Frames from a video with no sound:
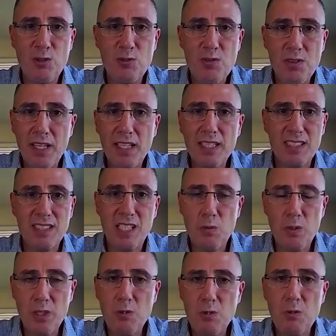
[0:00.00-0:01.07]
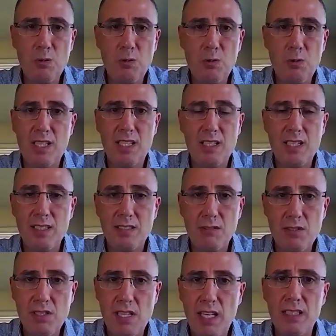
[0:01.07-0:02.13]
things that we do, that, as
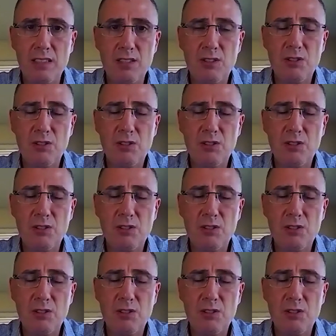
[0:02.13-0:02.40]
you said,